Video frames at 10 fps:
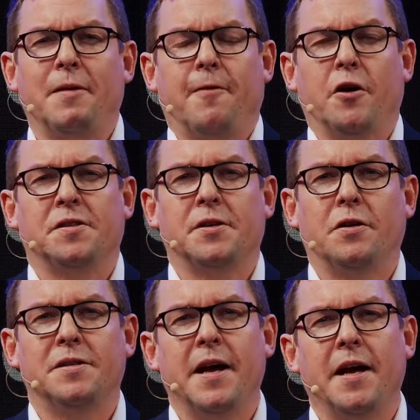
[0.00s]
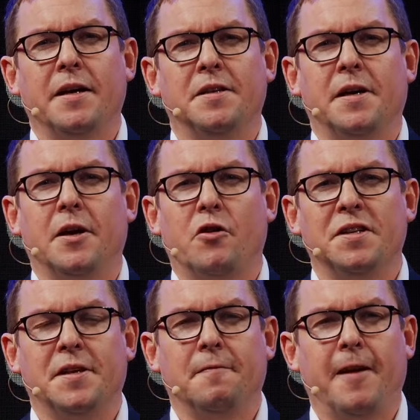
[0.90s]
focusing on today is
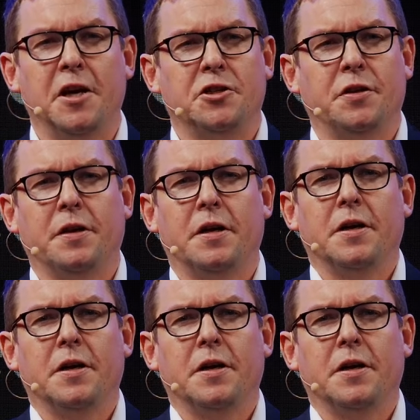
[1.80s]
increased inflation.